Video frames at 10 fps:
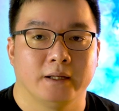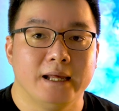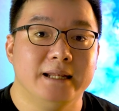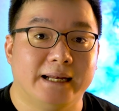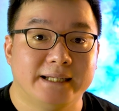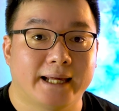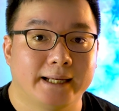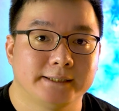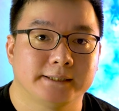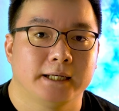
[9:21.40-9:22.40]
In any
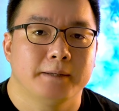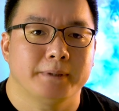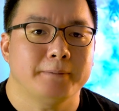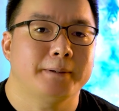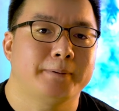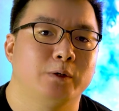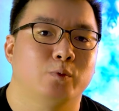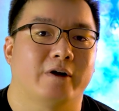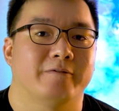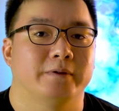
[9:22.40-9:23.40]
case, PBP
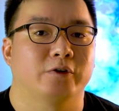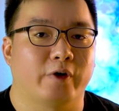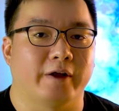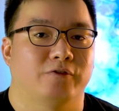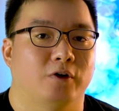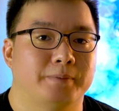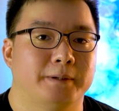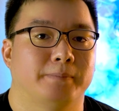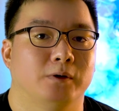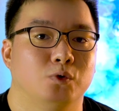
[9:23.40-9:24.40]
would have been great for
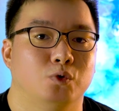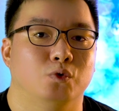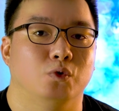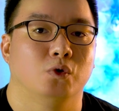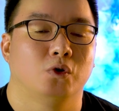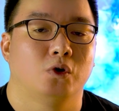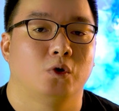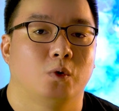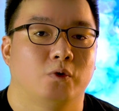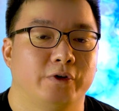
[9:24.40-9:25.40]
people who
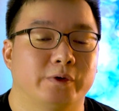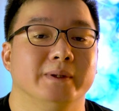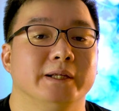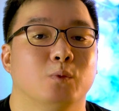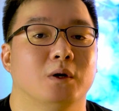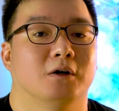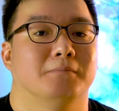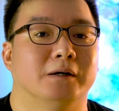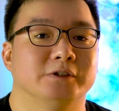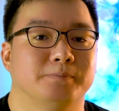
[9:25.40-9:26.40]
frequently work on
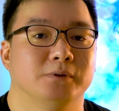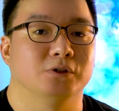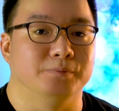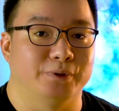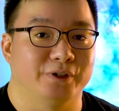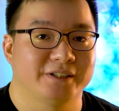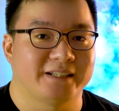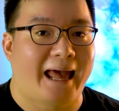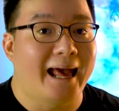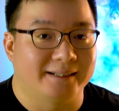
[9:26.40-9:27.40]
multiple
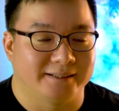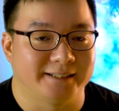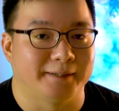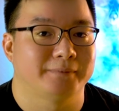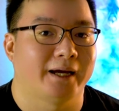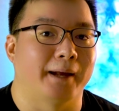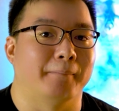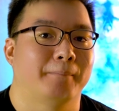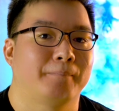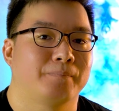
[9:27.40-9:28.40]
computers at the same
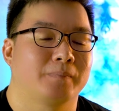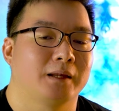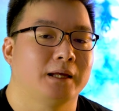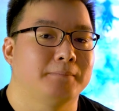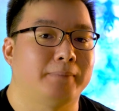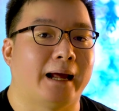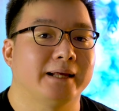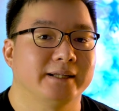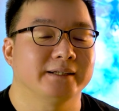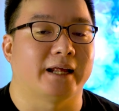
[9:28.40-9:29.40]
time. But I
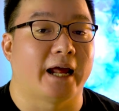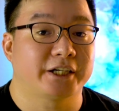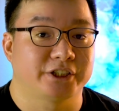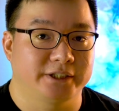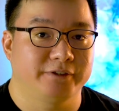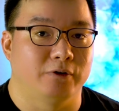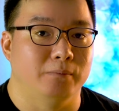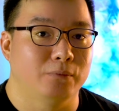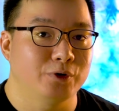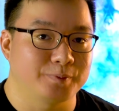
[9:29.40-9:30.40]
think that actually for
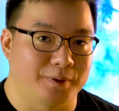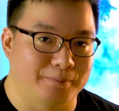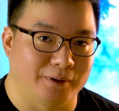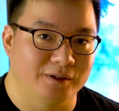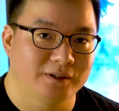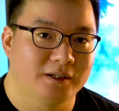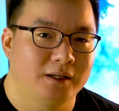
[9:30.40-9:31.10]
most people,